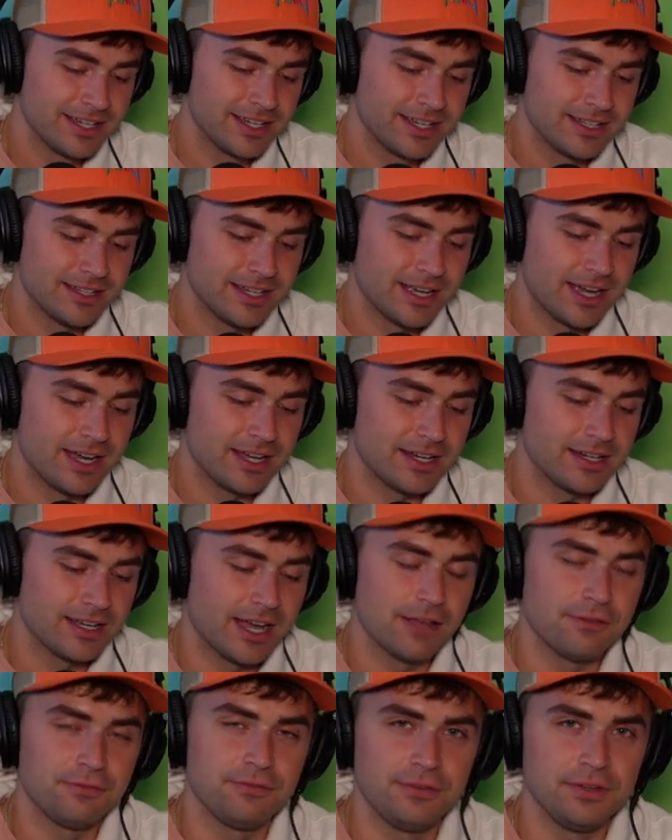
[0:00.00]
not I
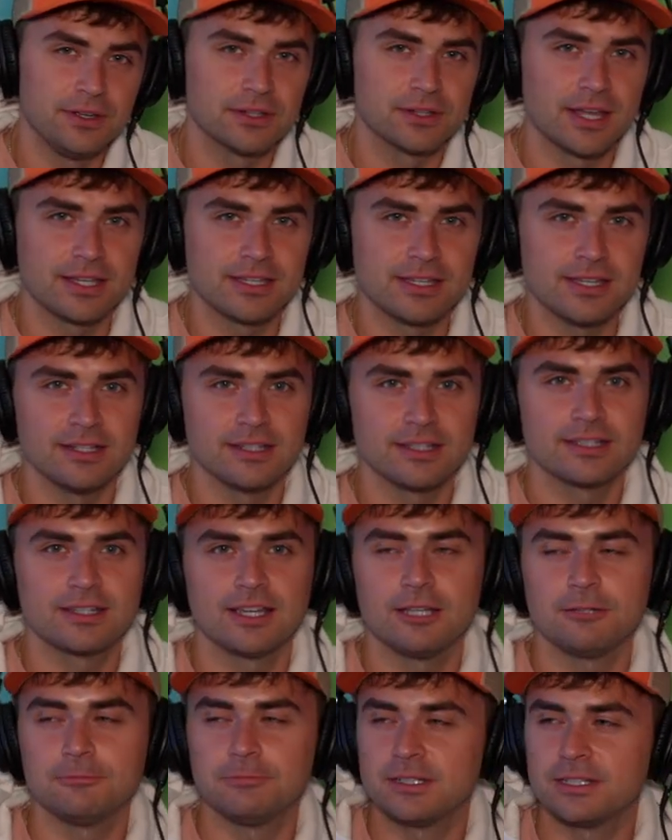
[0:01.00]
feel like eating
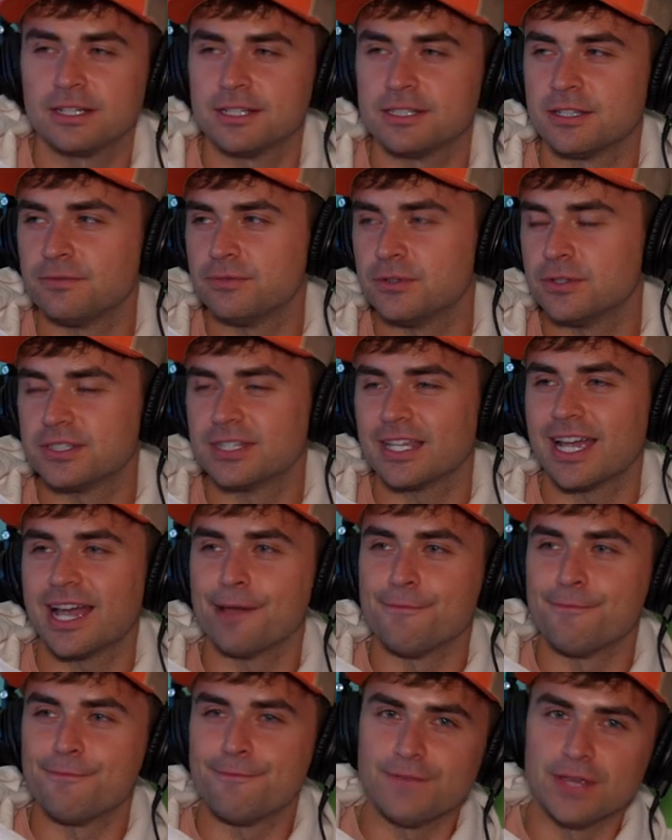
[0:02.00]
cake because if you say I
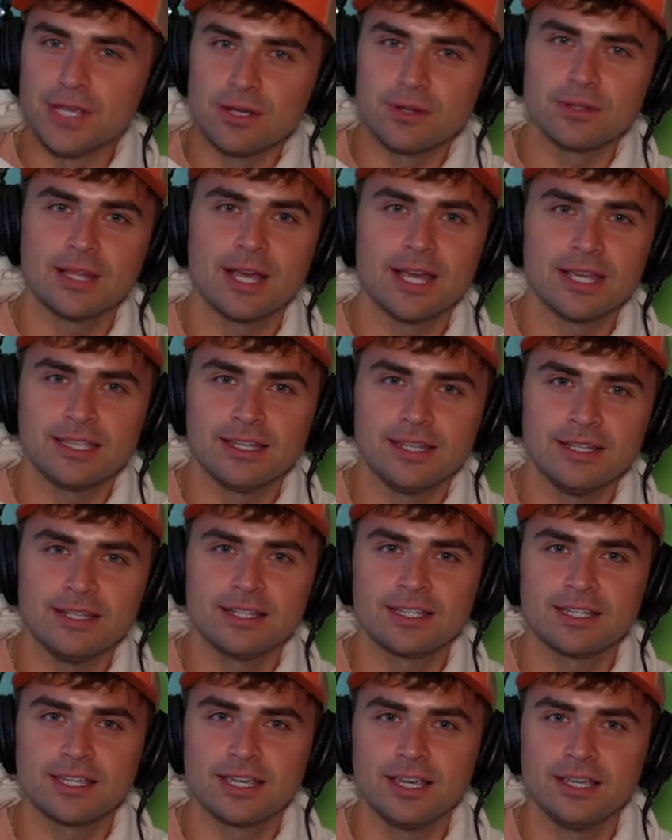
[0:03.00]
feel like eating
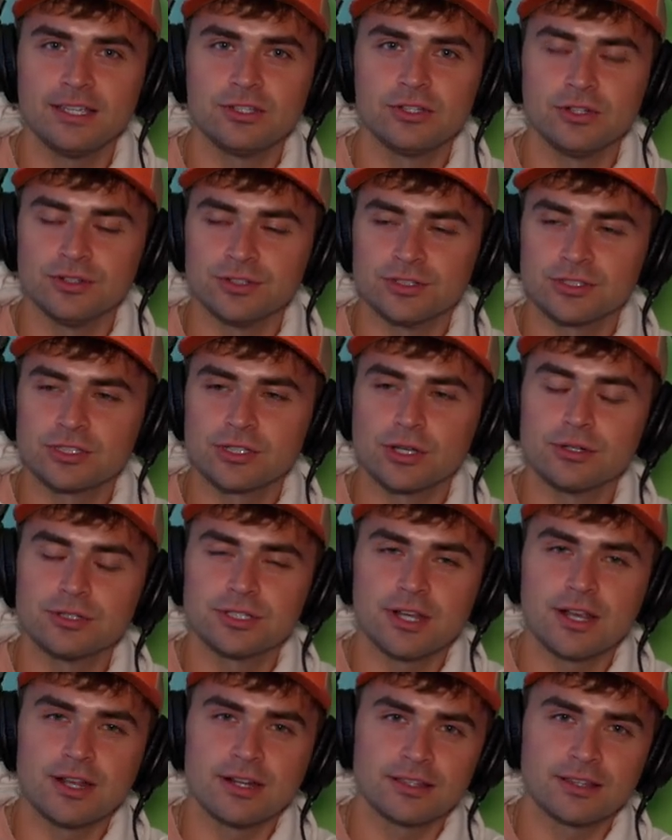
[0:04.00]
cake, you're
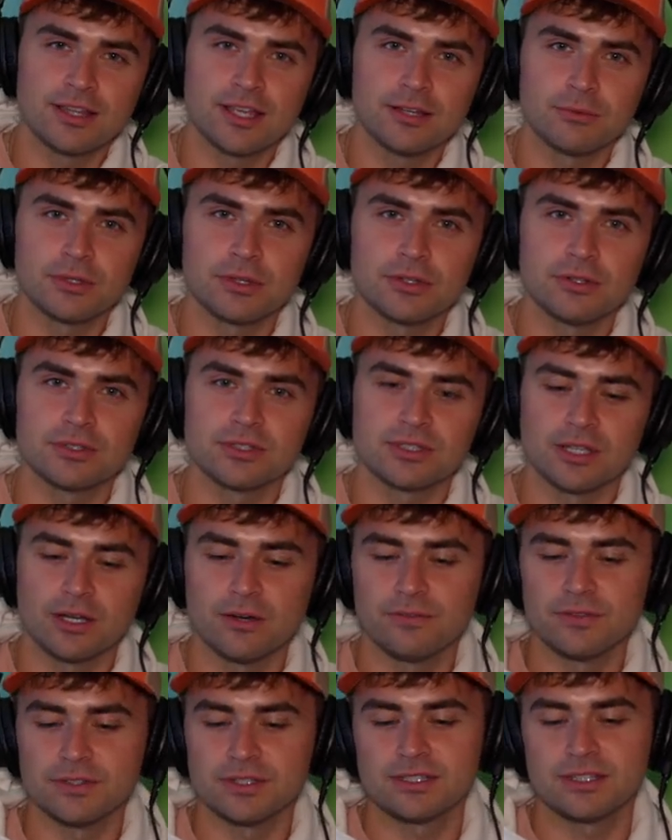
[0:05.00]
associating that with
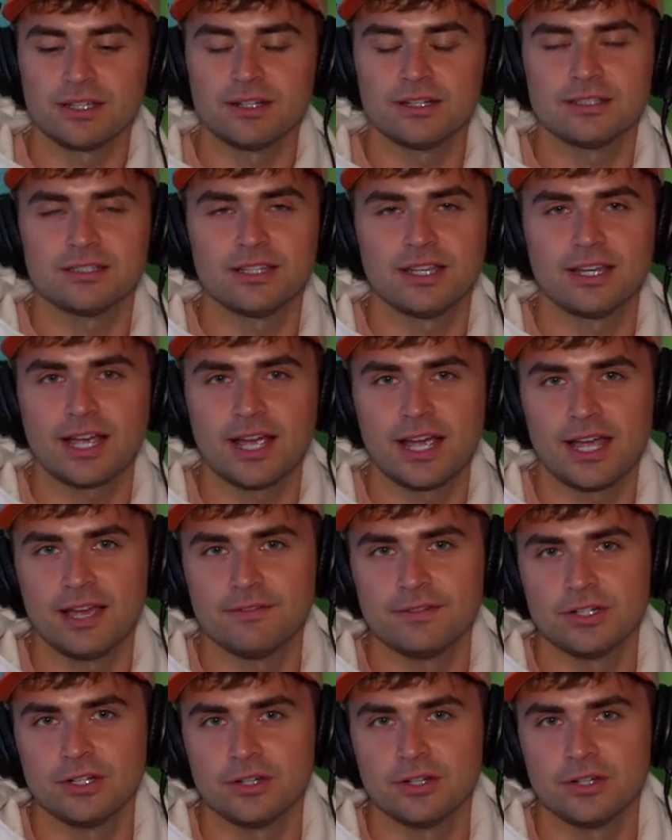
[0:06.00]
yourself instead of saying I have an